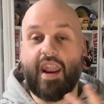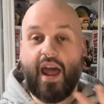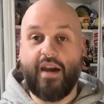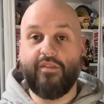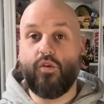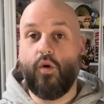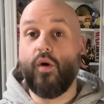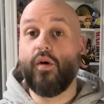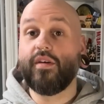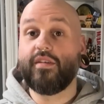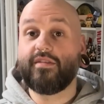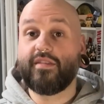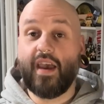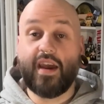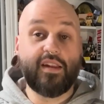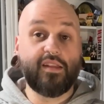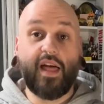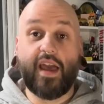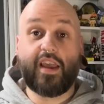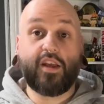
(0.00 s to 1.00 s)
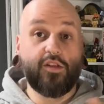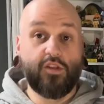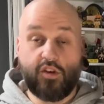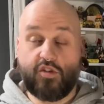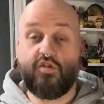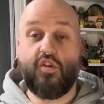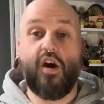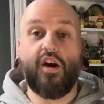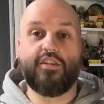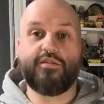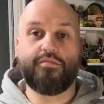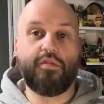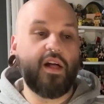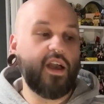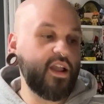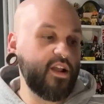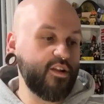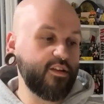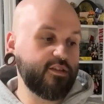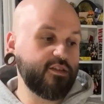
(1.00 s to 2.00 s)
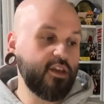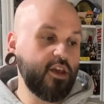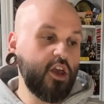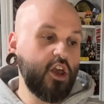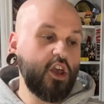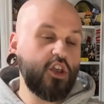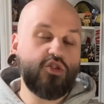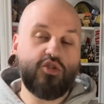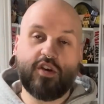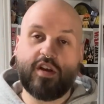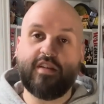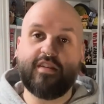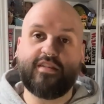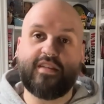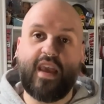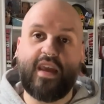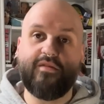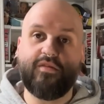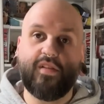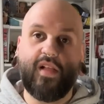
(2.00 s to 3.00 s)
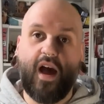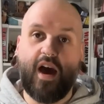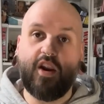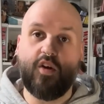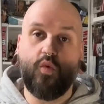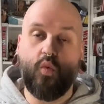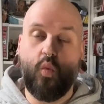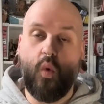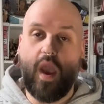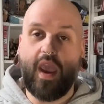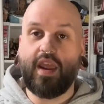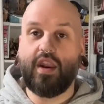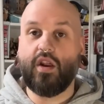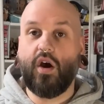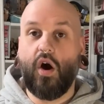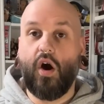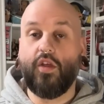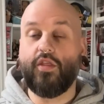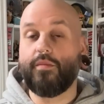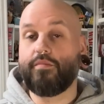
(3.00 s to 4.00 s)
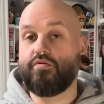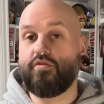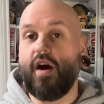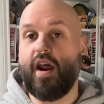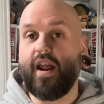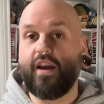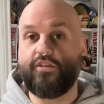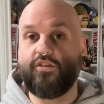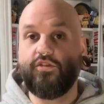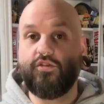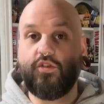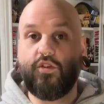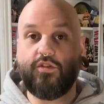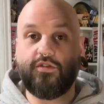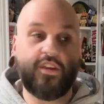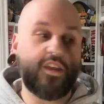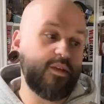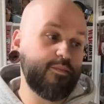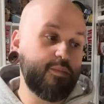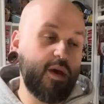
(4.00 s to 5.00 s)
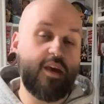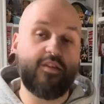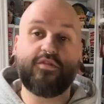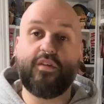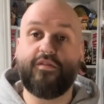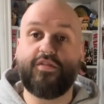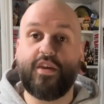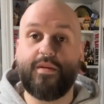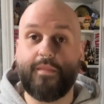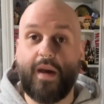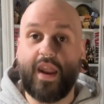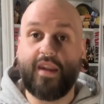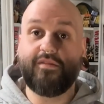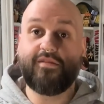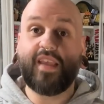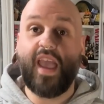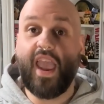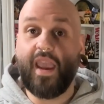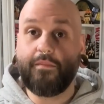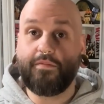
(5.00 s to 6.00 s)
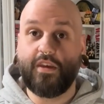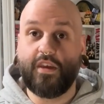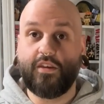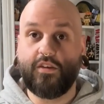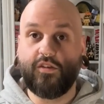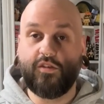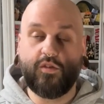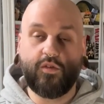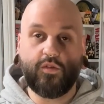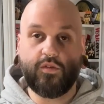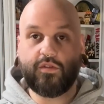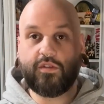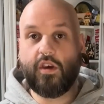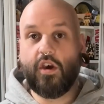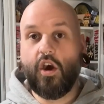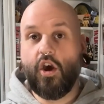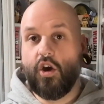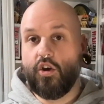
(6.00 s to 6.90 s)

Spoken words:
I've always said, like lacrosse players, you can save a lot of weight on the products you're using based off the amount of tape that you use.